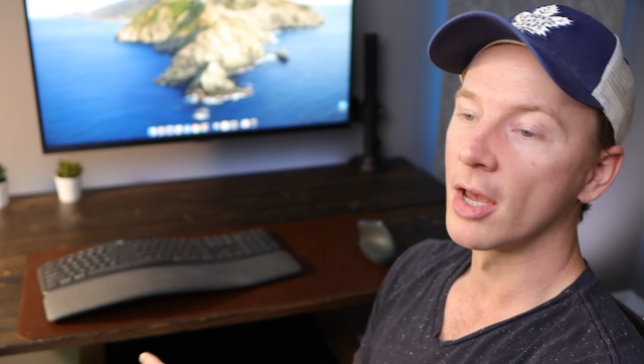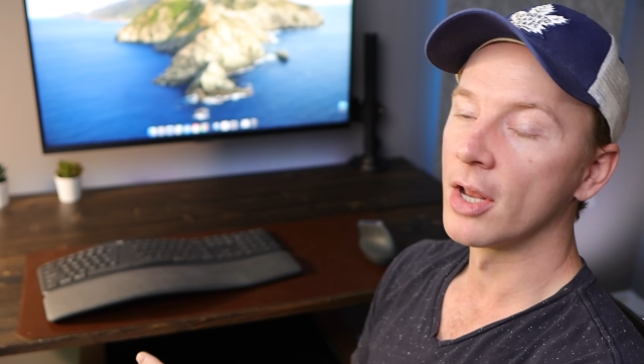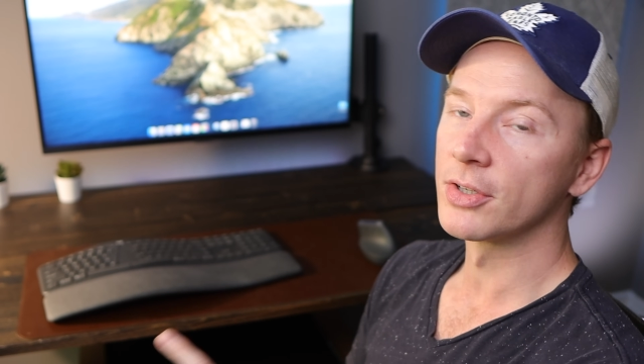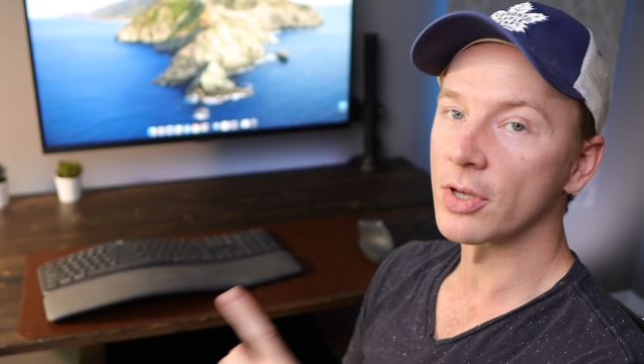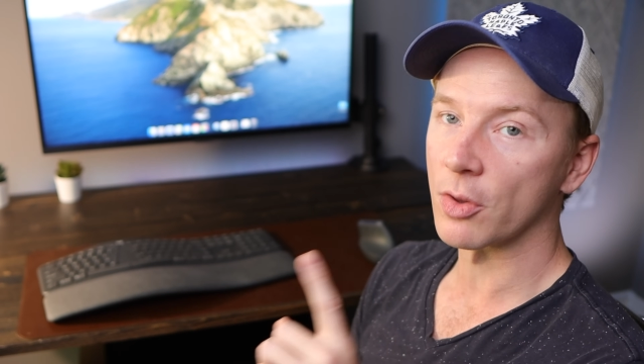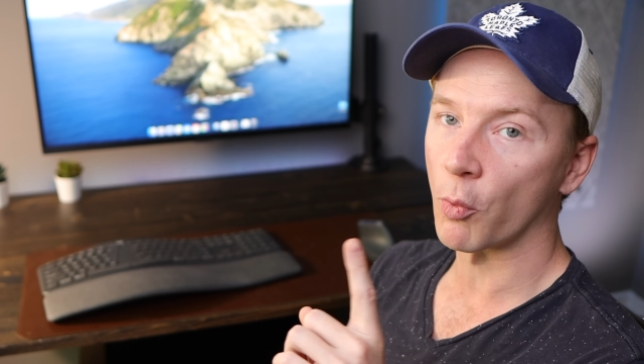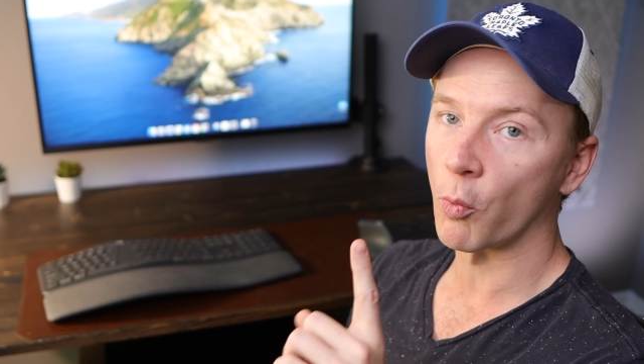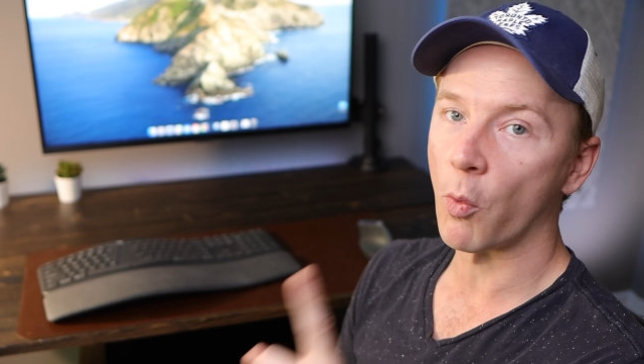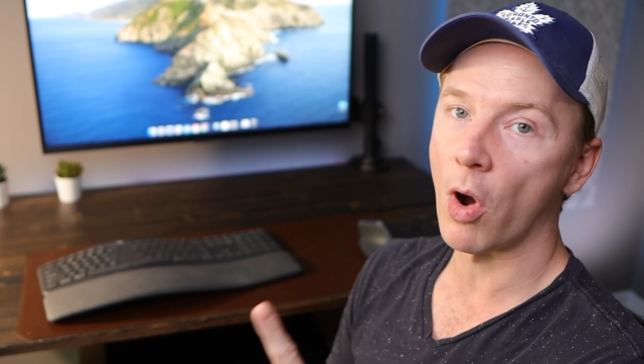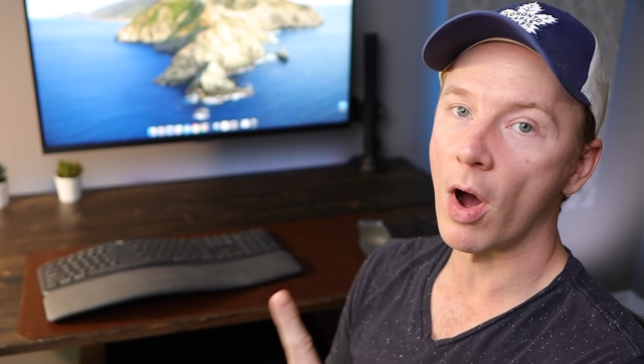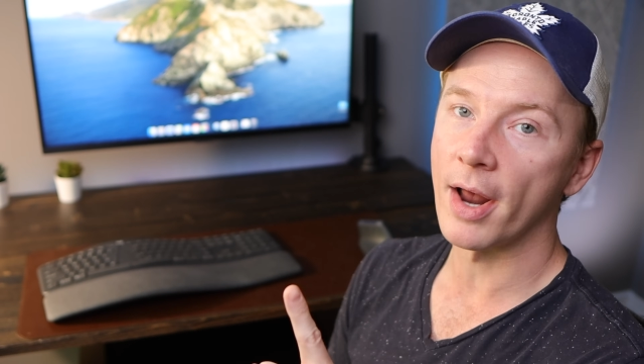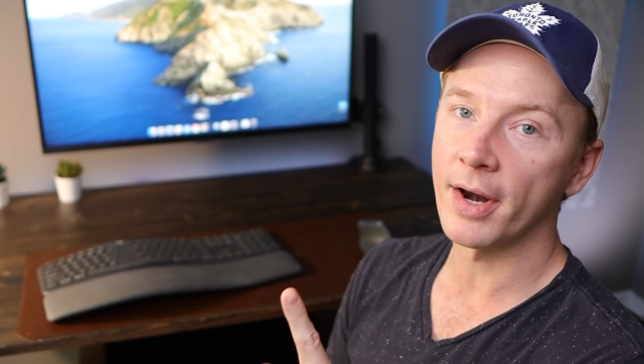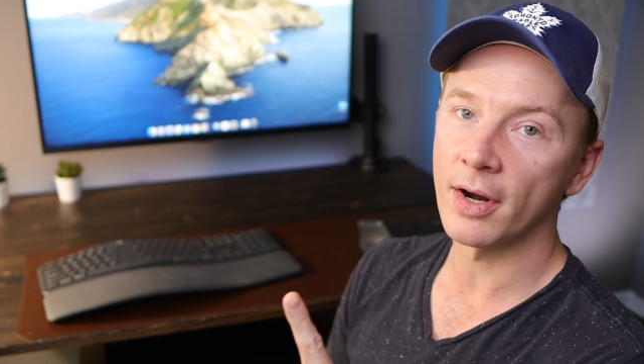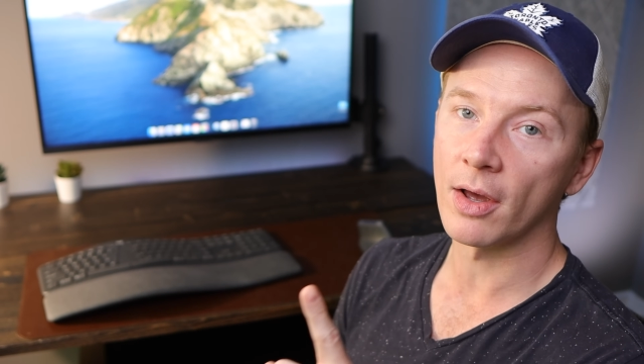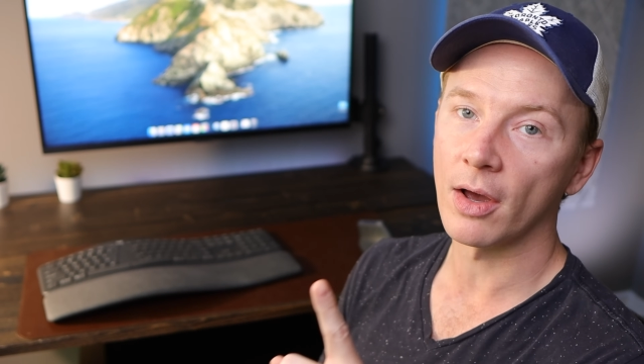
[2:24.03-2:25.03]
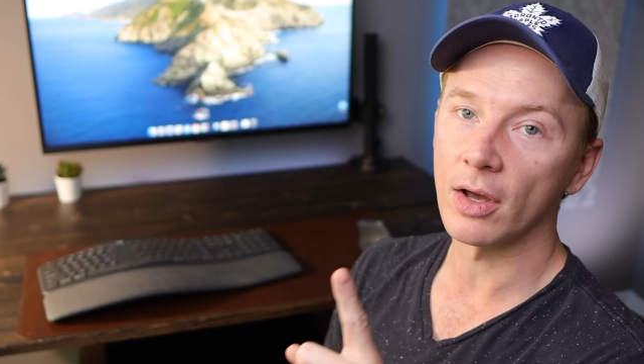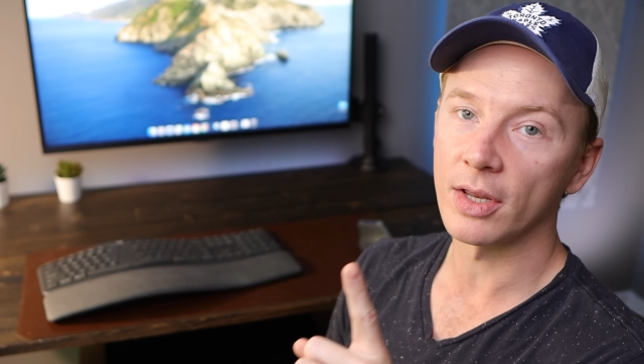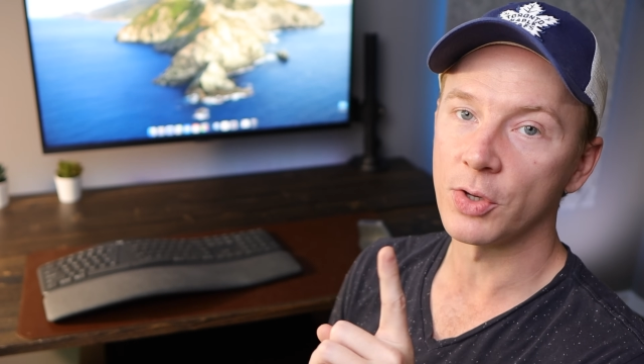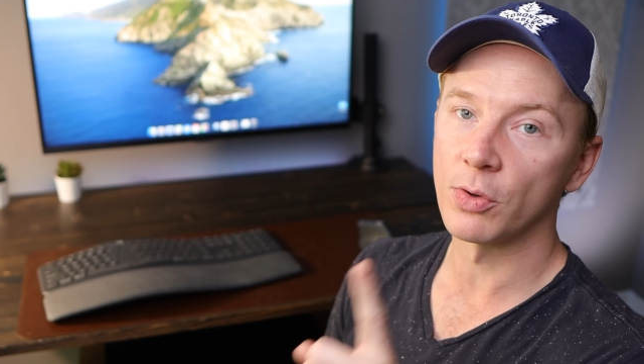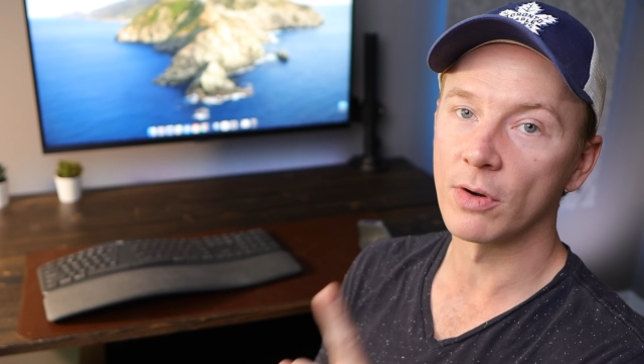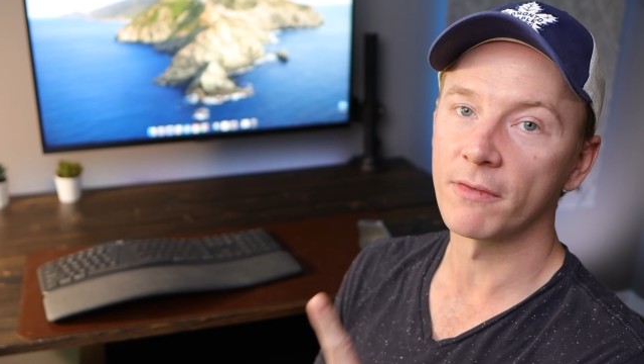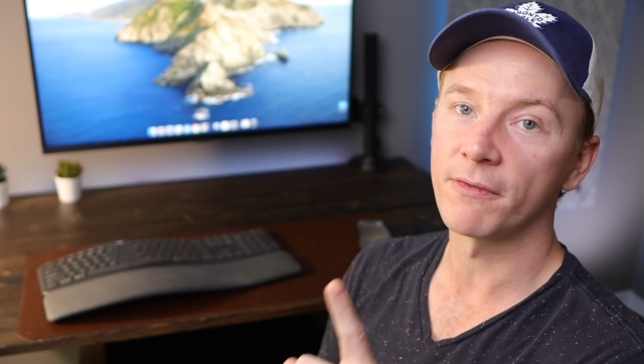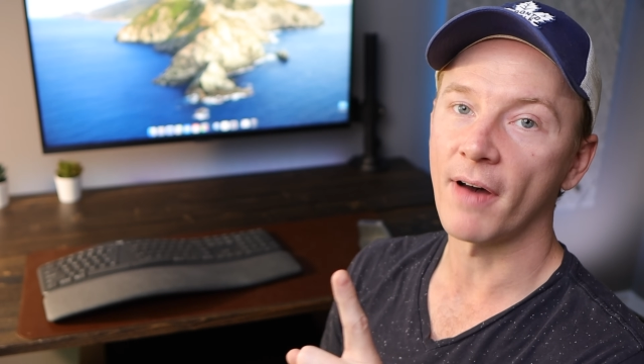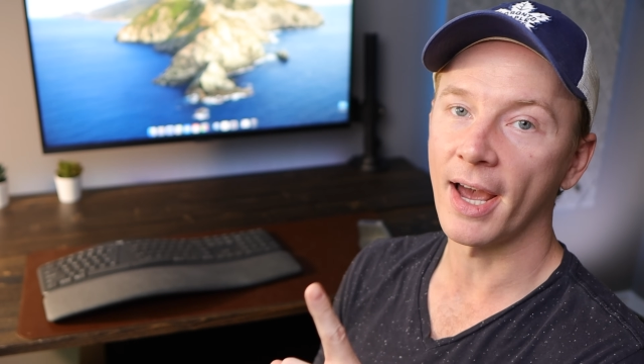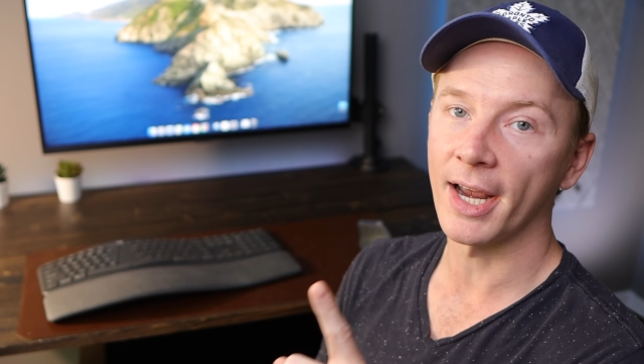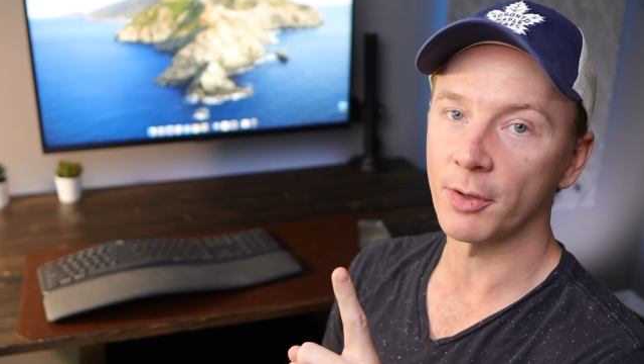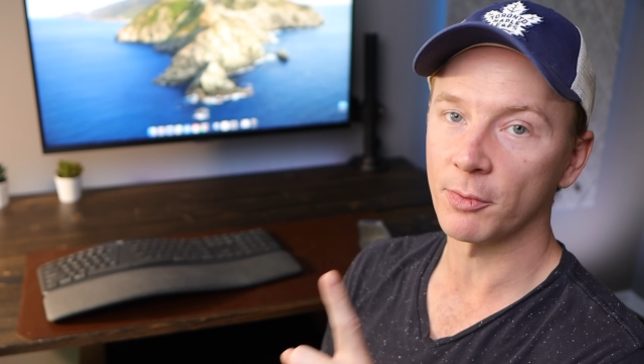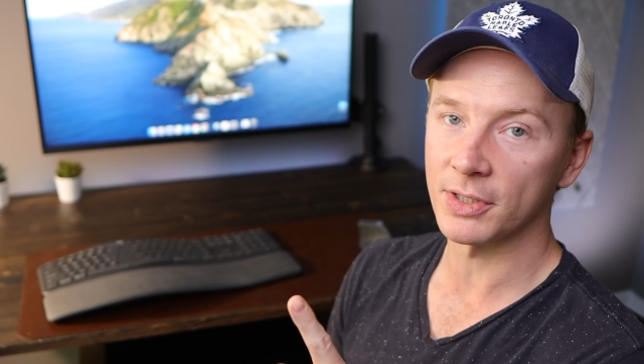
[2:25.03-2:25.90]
to the one unifying